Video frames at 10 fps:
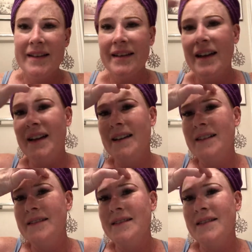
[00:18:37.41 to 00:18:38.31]
the
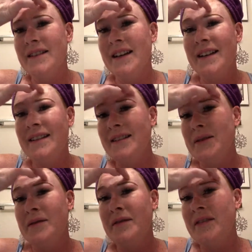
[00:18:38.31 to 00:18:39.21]
lines are getting a
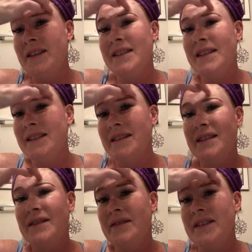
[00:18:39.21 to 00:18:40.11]
little fuzzier
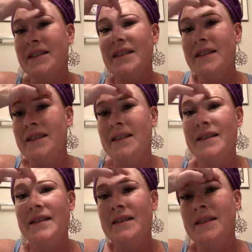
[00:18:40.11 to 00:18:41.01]
and fuzzier,
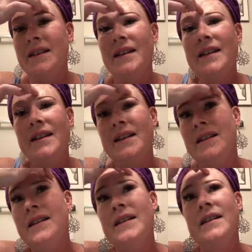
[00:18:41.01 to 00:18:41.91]

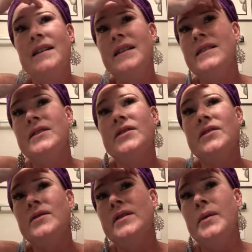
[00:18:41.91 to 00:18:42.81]
and
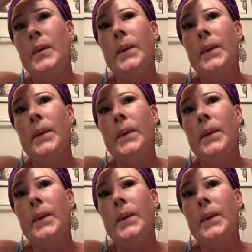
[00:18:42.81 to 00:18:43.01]
just sort of,